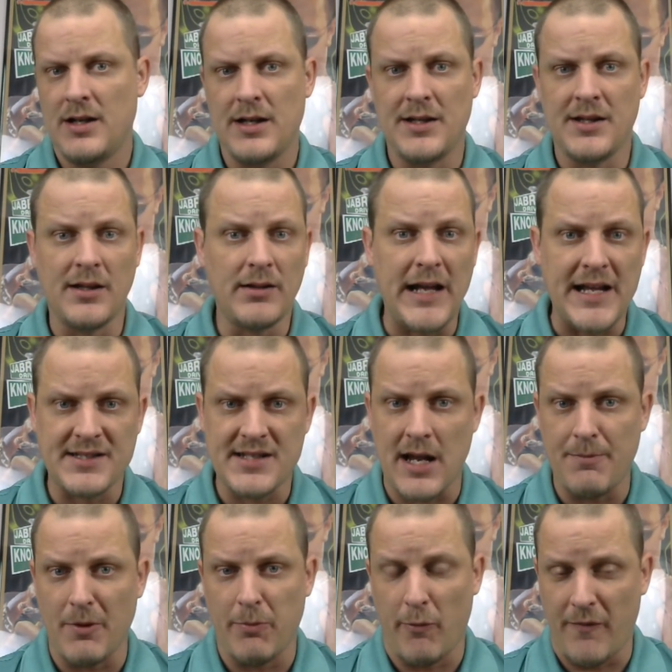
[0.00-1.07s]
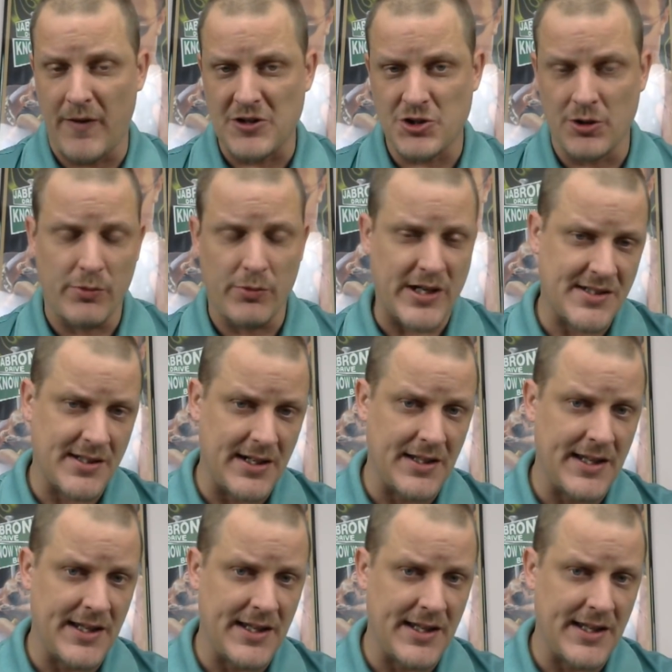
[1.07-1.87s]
in the landscape of professional wrestling,